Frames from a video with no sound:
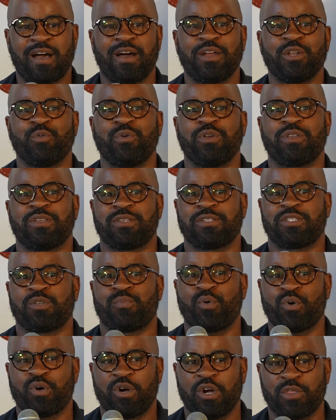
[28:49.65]
conduit to
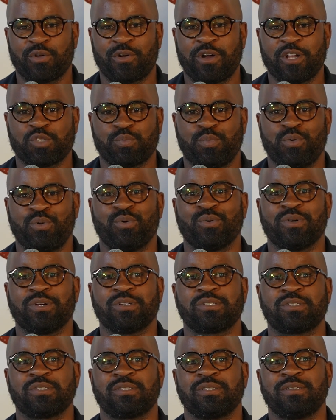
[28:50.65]
support other
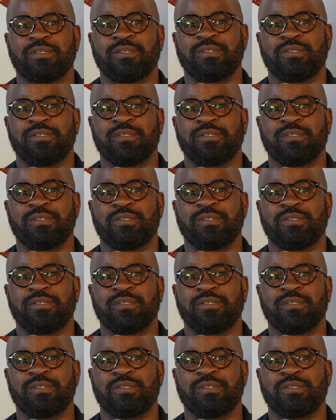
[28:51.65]
entrepreneurs.